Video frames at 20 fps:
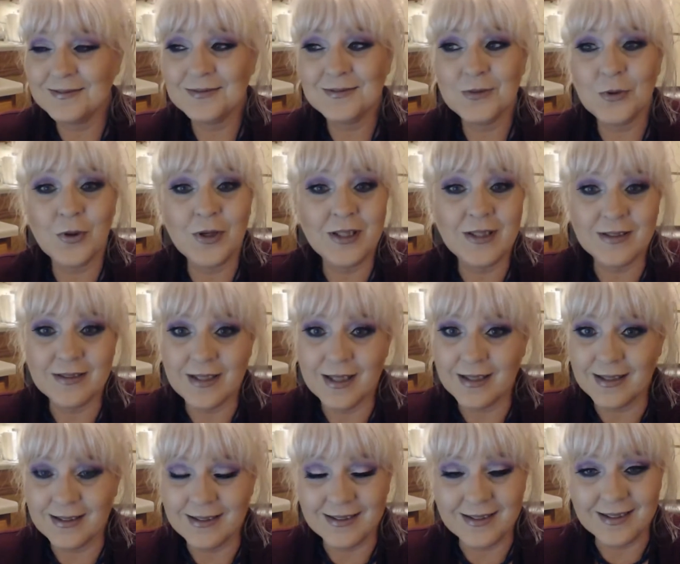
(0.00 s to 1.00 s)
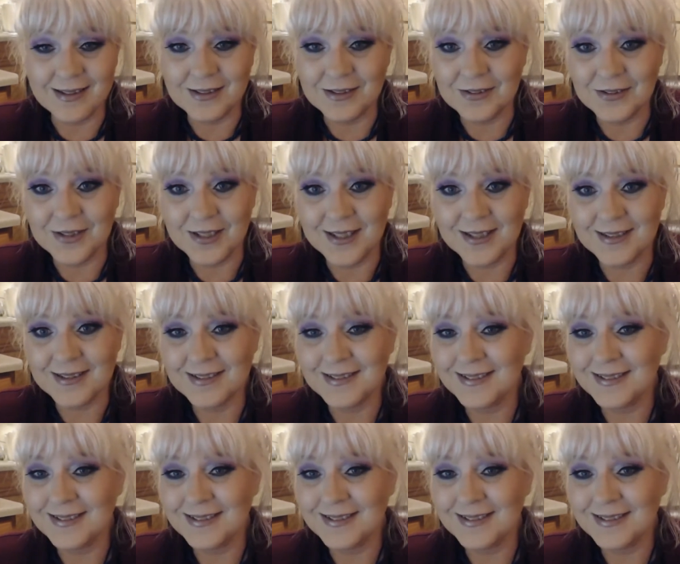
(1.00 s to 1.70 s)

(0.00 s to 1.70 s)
20 seconds into it,